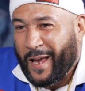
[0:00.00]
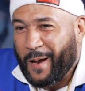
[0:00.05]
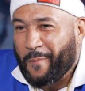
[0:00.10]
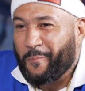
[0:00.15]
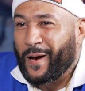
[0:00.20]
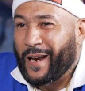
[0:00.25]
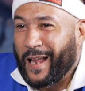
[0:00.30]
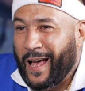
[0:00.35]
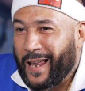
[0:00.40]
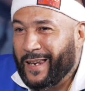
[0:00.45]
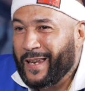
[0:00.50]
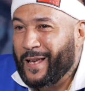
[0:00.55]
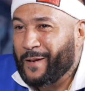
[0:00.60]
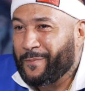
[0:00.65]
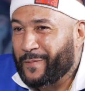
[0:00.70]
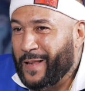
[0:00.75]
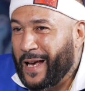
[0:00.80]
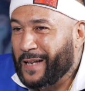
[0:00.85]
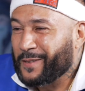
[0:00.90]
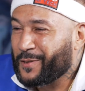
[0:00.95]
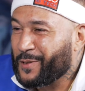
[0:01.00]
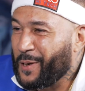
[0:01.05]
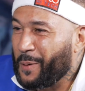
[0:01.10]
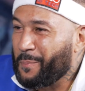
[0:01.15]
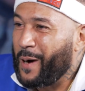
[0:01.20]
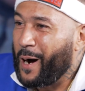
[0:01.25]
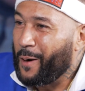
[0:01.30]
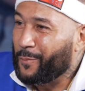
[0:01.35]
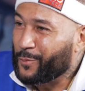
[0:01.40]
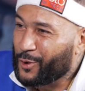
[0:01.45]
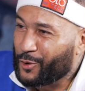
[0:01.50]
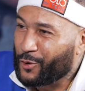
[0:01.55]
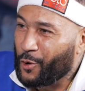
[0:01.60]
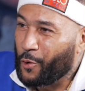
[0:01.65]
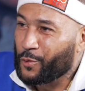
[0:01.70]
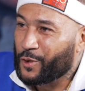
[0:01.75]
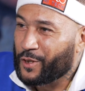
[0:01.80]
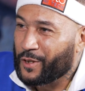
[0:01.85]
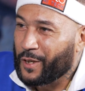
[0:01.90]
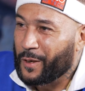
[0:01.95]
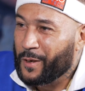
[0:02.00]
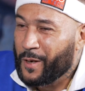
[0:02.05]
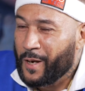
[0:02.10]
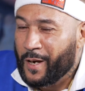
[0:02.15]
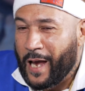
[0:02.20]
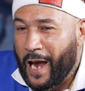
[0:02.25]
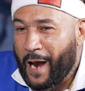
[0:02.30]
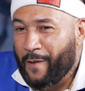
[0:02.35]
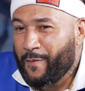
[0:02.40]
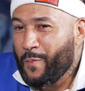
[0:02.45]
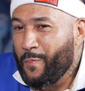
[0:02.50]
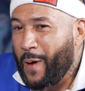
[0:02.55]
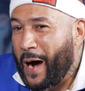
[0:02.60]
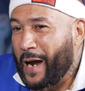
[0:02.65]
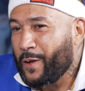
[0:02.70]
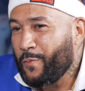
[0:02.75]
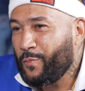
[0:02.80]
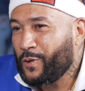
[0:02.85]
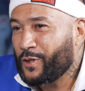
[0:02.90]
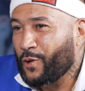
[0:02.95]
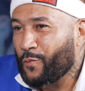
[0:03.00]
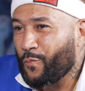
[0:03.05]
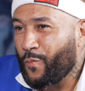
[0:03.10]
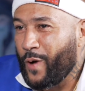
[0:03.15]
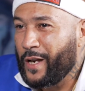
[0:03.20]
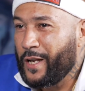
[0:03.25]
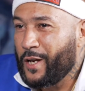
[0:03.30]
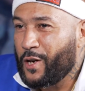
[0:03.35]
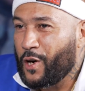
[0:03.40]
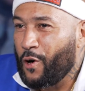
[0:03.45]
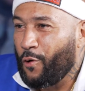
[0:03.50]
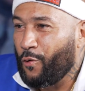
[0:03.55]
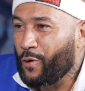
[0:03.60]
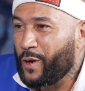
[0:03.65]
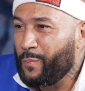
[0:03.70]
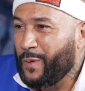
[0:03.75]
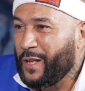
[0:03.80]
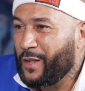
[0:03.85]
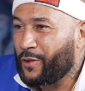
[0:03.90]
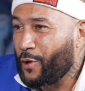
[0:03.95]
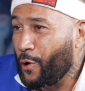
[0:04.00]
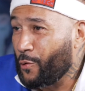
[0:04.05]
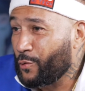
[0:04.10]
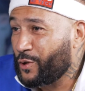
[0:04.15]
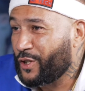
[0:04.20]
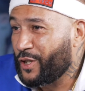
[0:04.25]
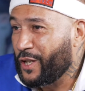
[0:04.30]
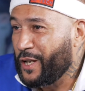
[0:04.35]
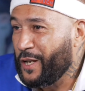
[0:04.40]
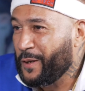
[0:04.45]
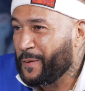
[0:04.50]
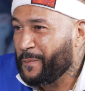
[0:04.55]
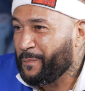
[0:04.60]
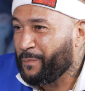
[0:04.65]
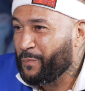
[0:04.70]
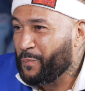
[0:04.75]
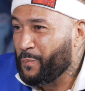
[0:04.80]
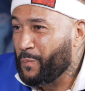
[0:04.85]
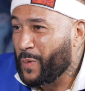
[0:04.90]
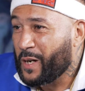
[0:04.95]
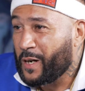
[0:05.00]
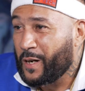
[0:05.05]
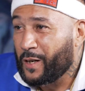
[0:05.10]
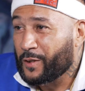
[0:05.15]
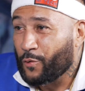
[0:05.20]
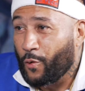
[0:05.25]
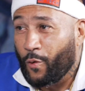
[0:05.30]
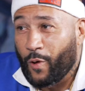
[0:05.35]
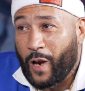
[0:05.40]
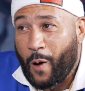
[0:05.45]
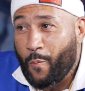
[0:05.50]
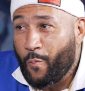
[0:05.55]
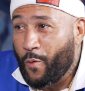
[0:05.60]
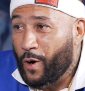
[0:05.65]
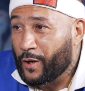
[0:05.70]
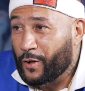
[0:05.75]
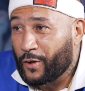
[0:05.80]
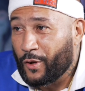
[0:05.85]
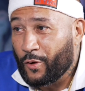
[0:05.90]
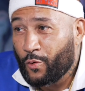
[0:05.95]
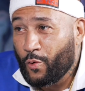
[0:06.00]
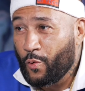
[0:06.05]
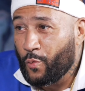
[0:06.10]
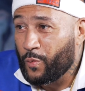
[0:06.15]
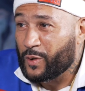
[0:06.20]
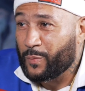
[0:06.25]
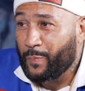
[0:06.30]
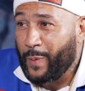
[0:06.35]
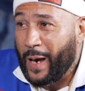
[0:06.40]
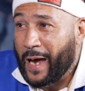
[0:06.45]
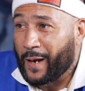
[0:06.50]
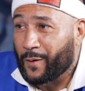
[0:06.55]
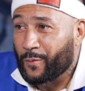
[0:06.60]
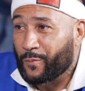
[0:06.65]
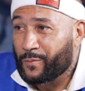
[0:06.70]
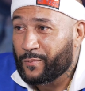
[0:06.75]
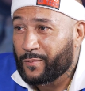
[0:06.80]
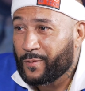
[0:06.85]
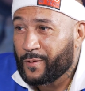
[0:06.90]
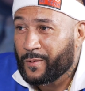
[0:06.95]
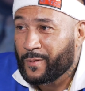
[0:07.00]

And when I left that summer, I was thirsting. Everybody was already calling me thirsty because all I wanted to do was battle.